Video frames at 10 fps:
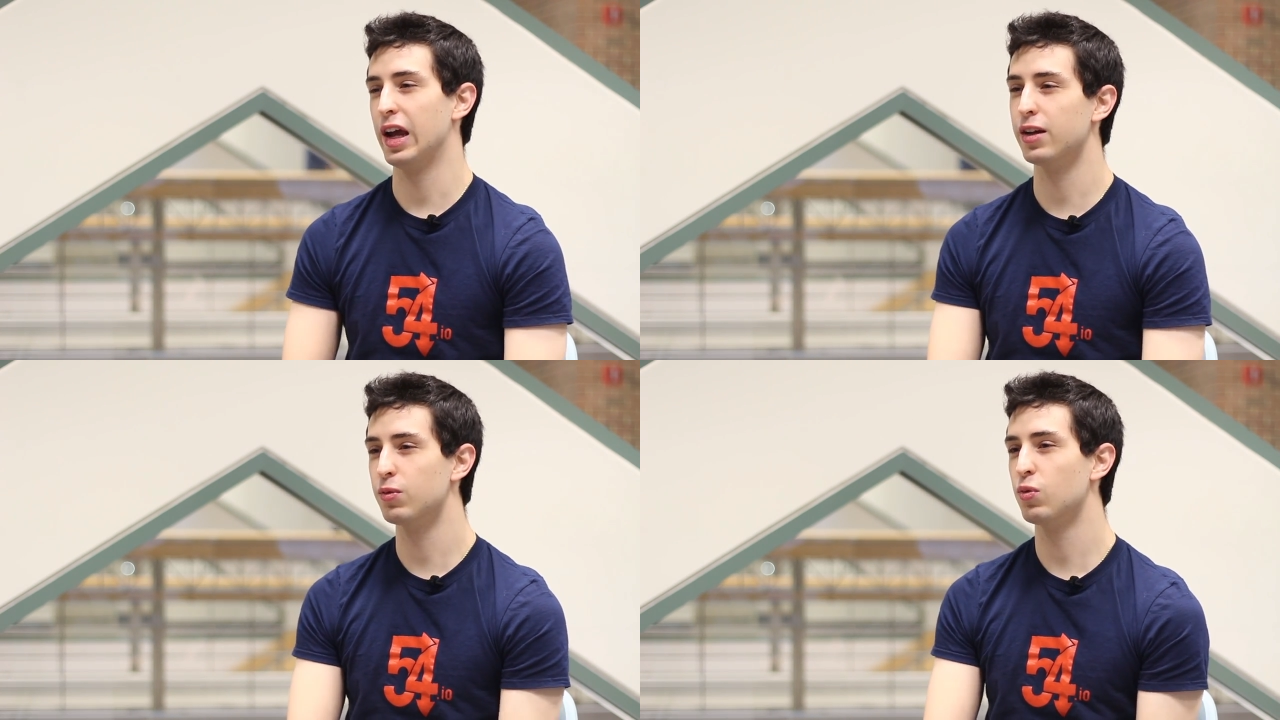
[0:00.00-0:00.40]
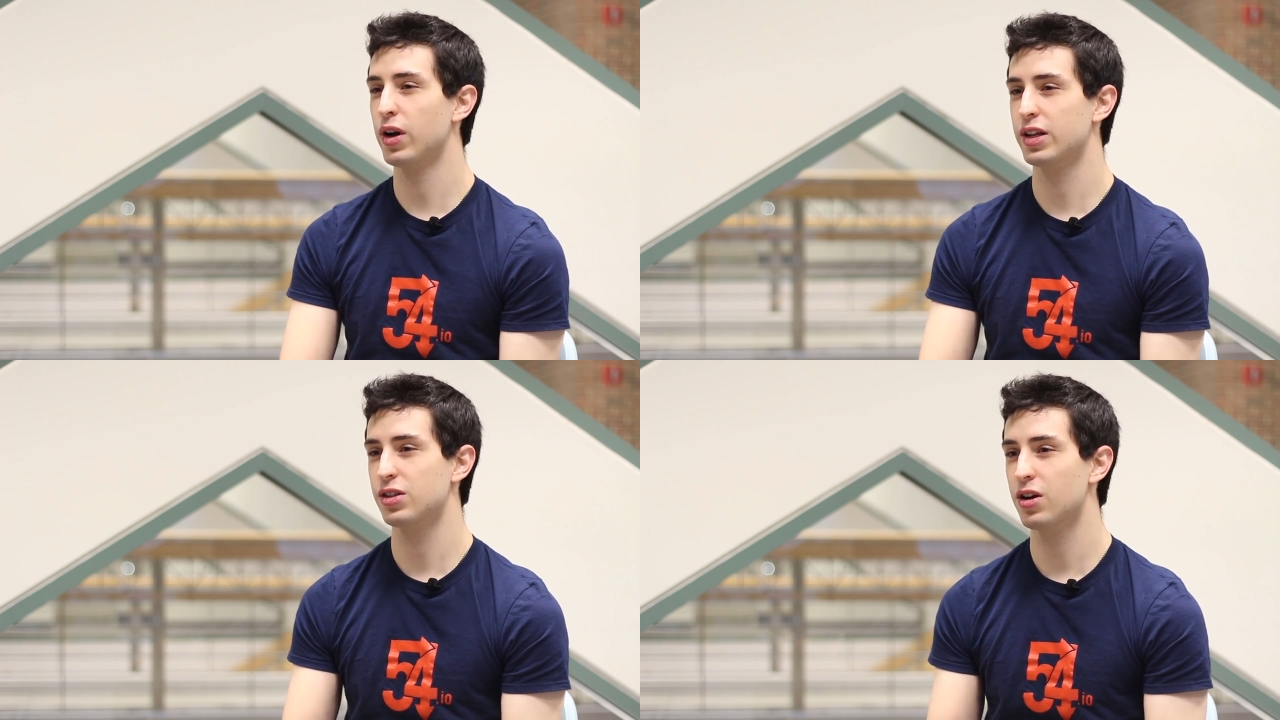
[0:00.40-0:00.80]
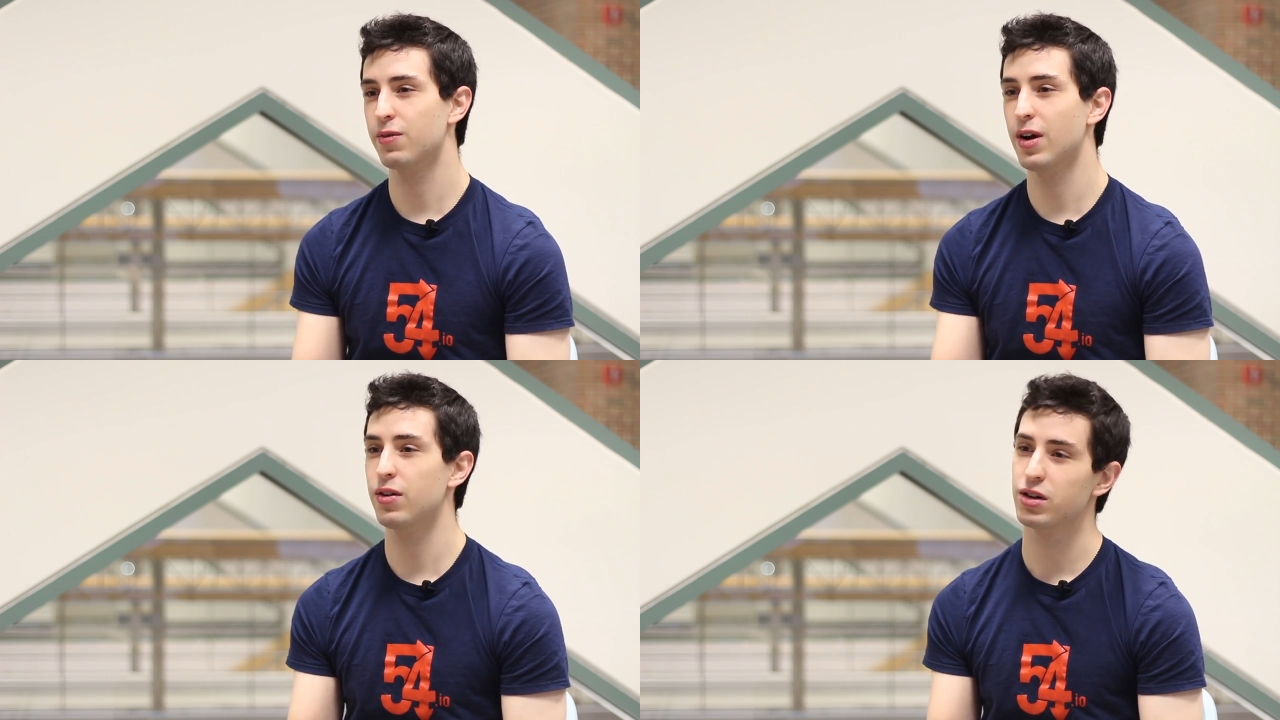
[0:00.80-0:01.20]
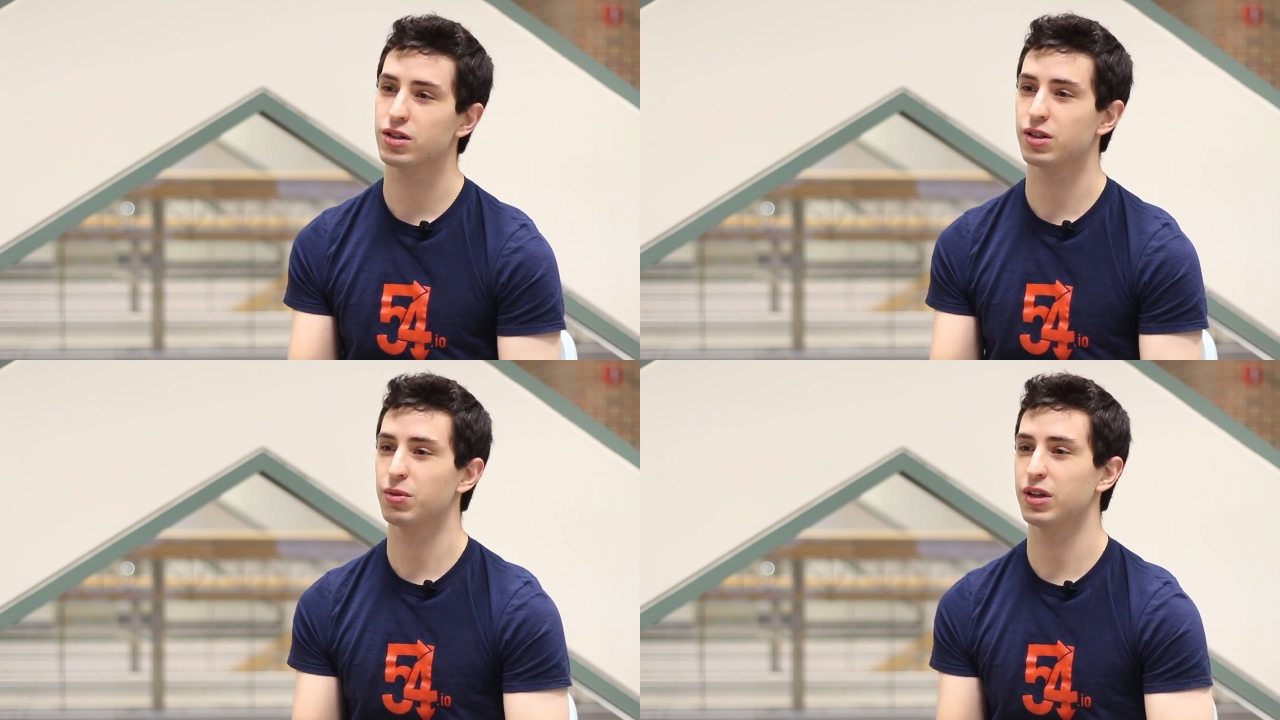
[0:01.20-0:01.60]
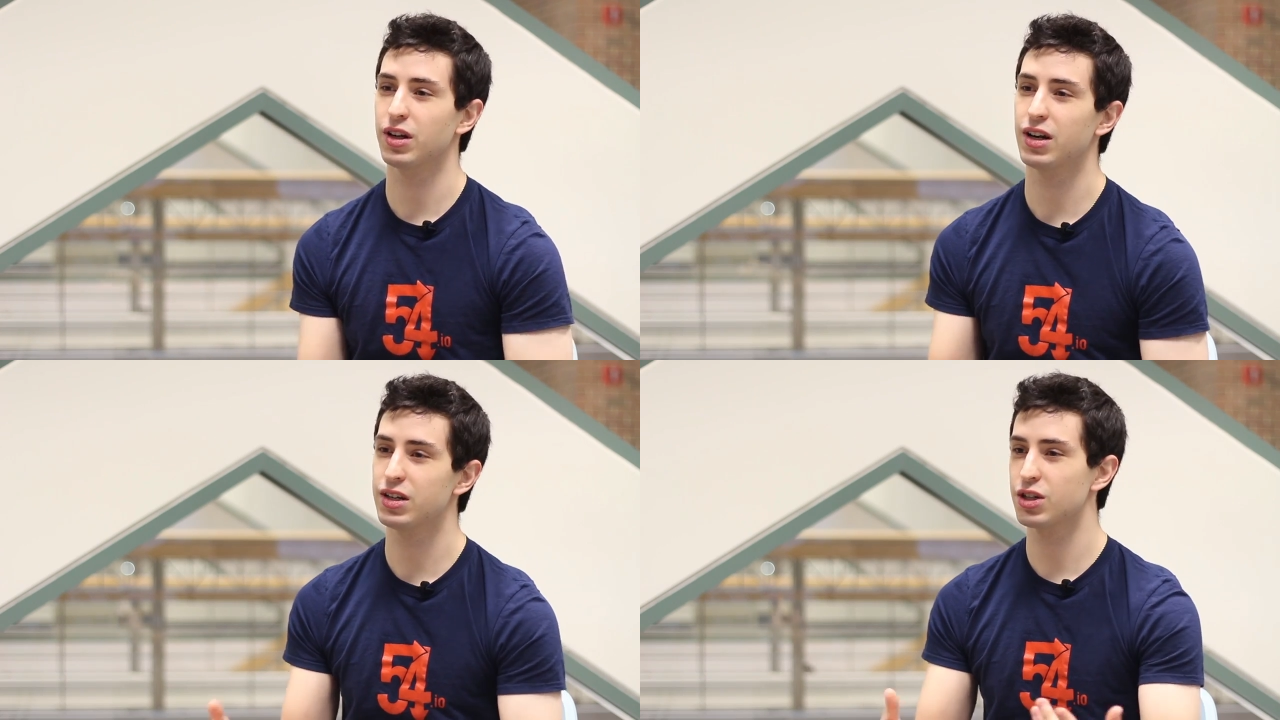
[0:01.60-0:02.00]
And when I started Founders and we
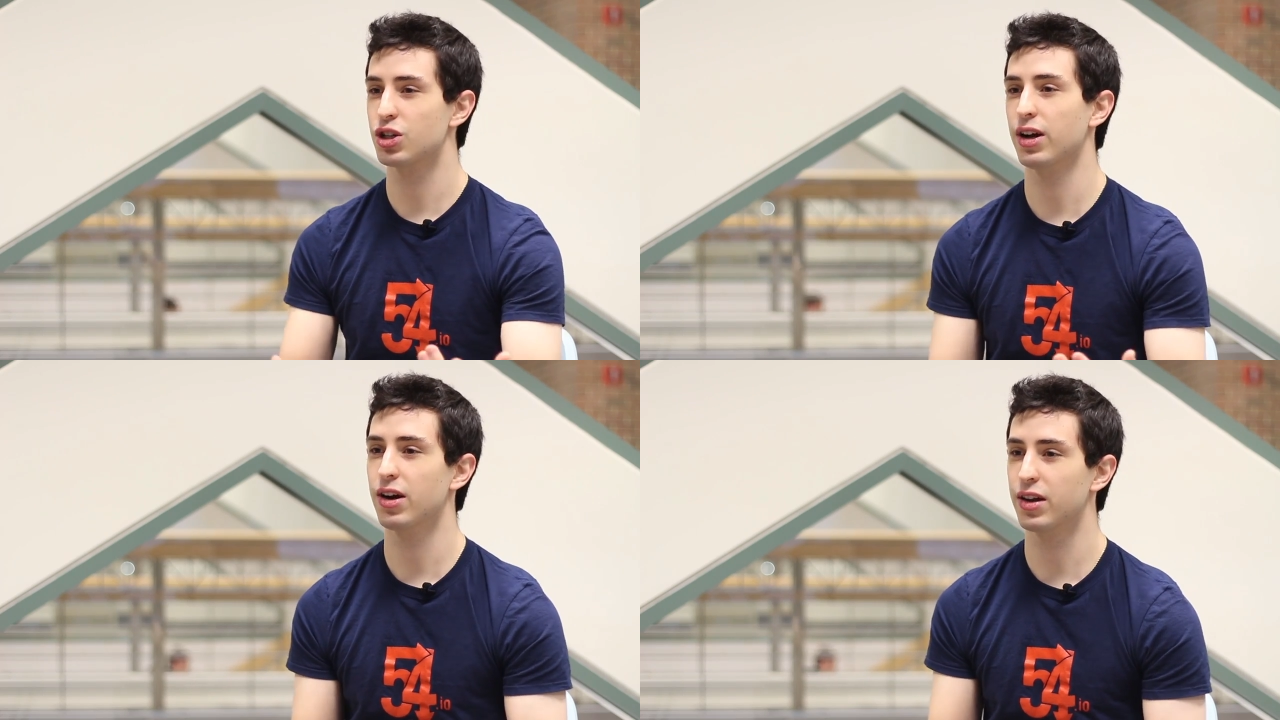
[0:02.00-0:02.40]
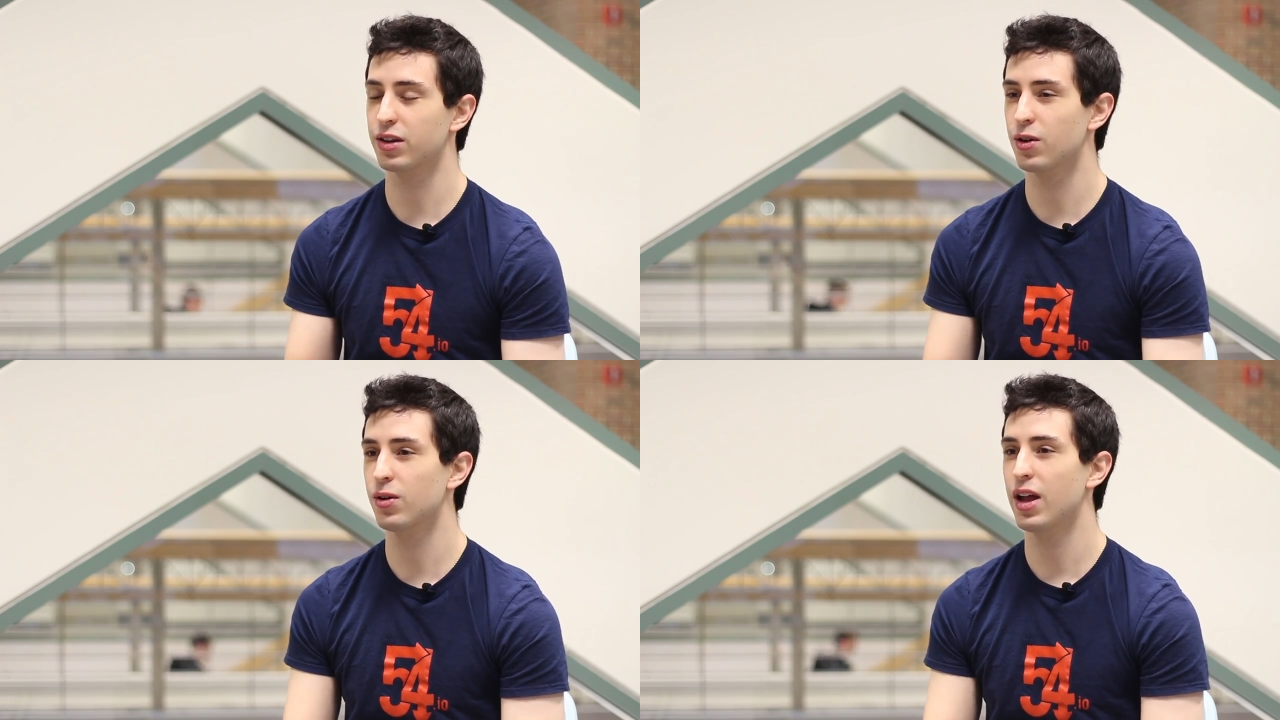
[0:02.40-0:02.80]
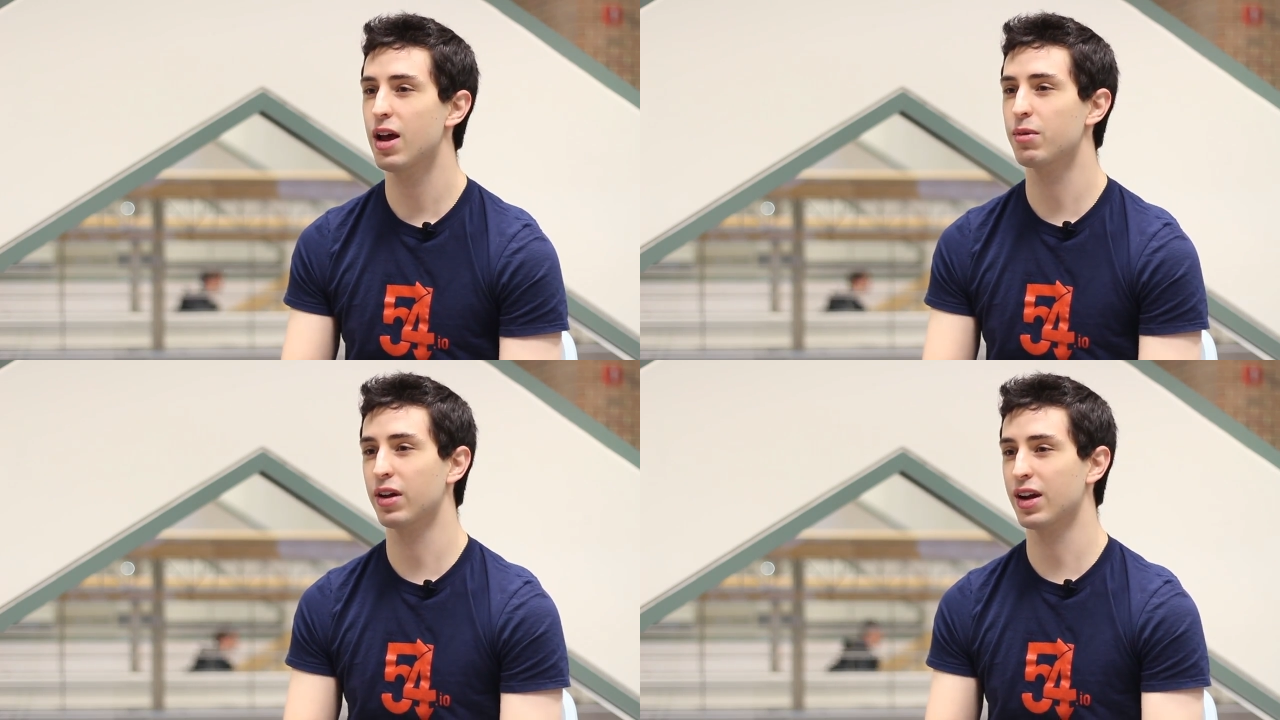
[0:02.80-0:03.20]
did Idea Share at the CoLab and